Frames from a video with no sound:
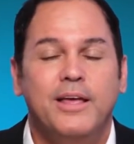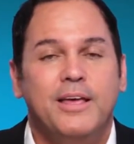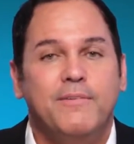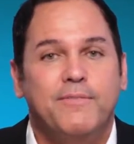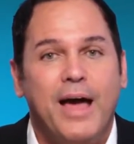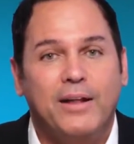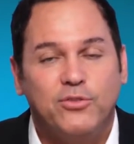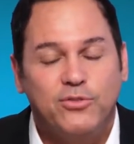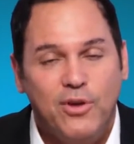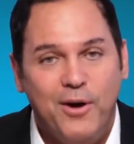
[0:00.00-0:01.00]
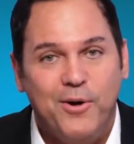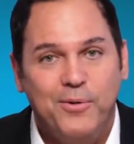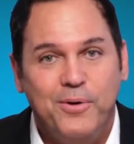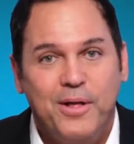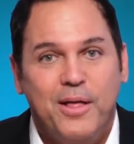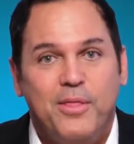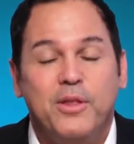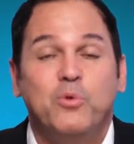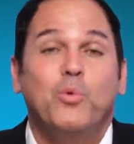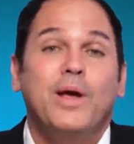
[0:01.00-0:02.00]
if that's so,
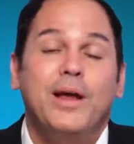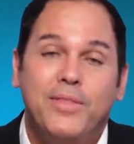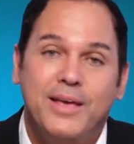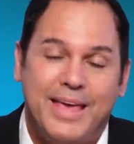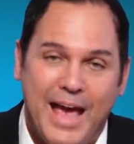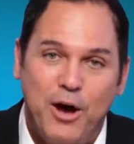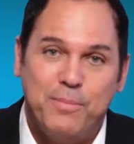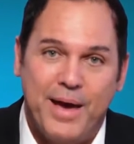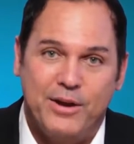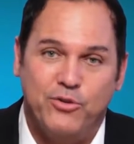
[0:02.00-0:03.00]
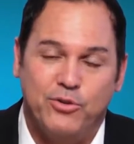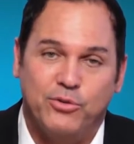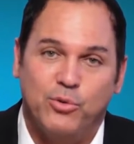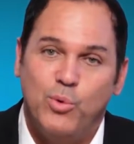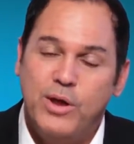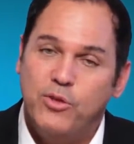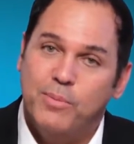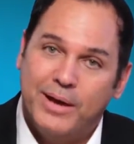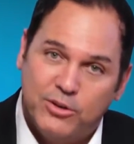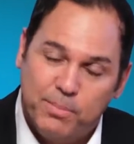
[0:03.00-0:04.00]
then we are the account managers. We either
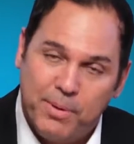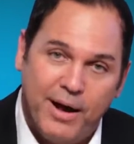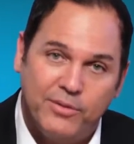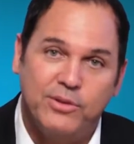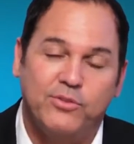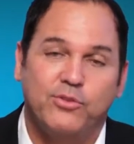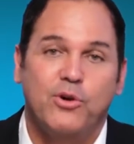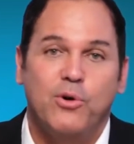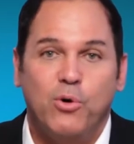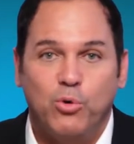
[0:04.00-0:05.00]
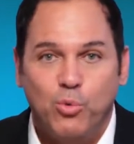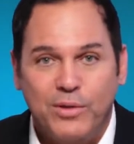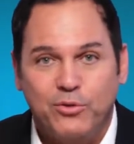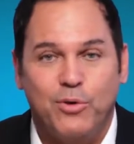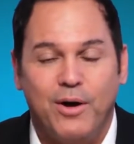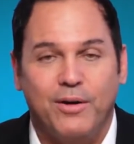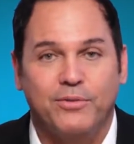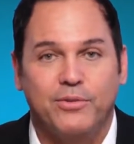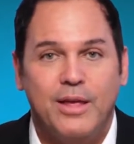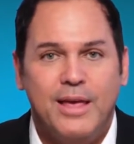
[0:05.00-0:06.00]
make deposits or
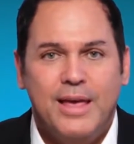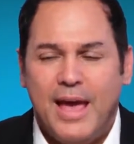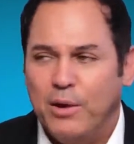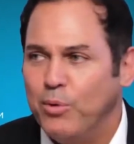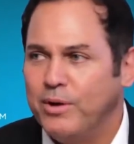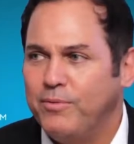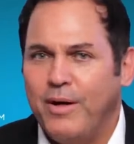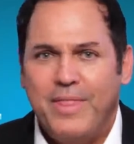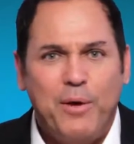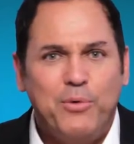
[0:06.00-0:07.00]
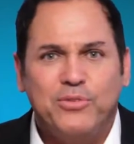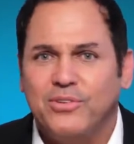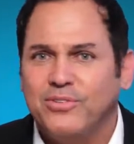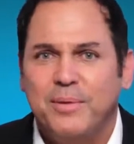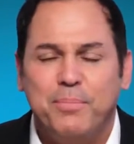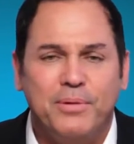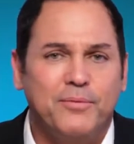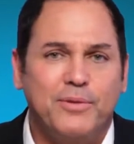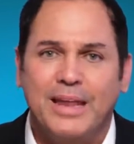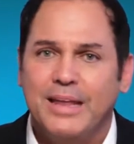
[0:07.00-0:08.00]
withdrawals. And what if that was as simple
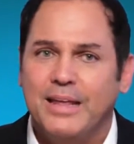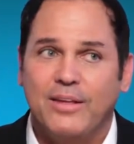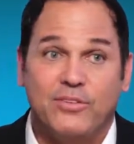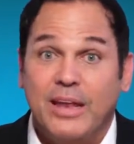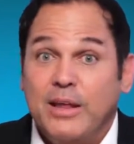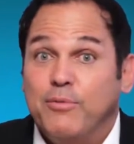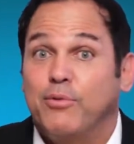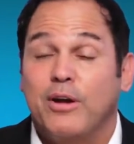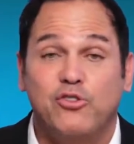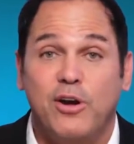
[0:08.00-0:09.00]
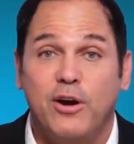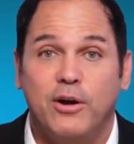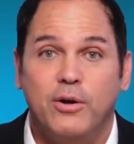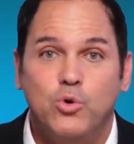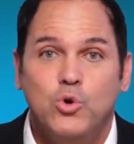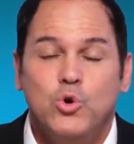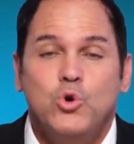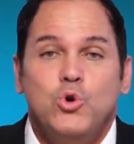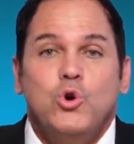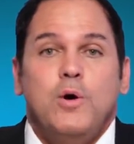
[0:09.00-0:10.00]
as getting fresh air?
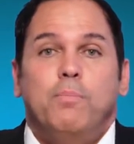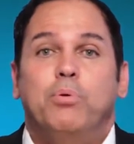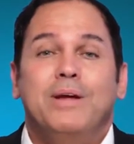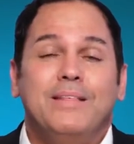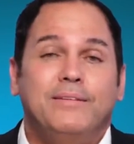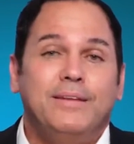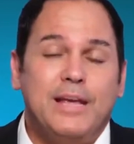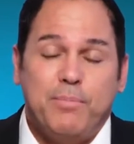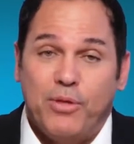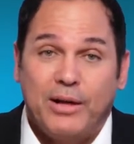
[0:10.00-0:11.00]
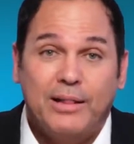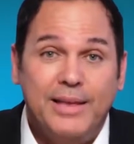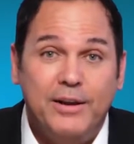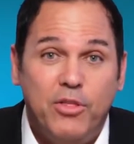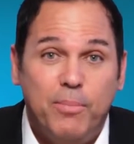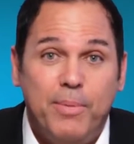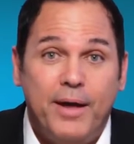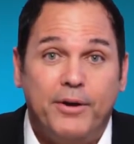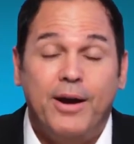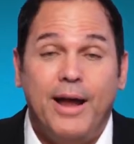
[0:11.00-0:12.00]
Breathe deep. The cleaner the
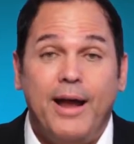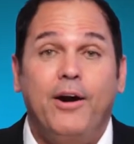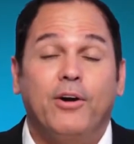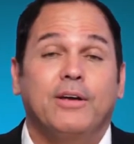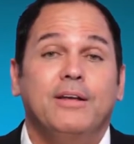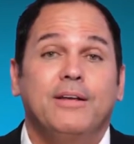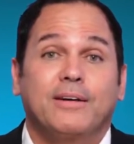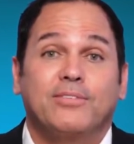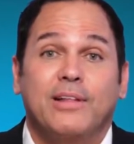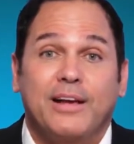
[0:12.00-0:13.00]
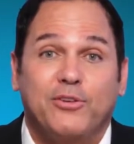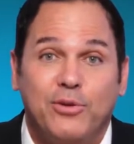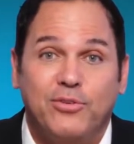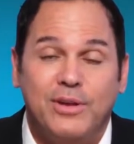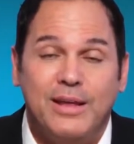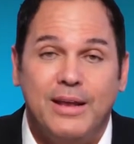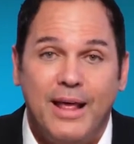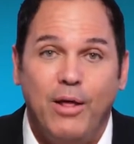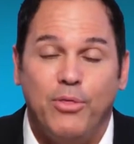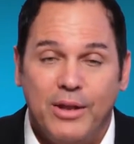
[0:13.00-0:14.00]
better. Air conducts electricity and
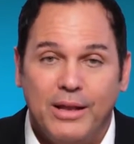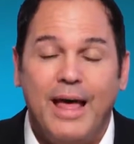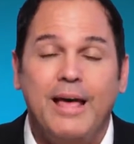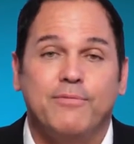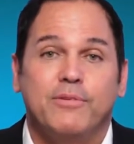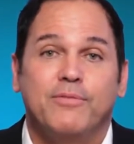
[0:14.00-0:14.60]
health and life and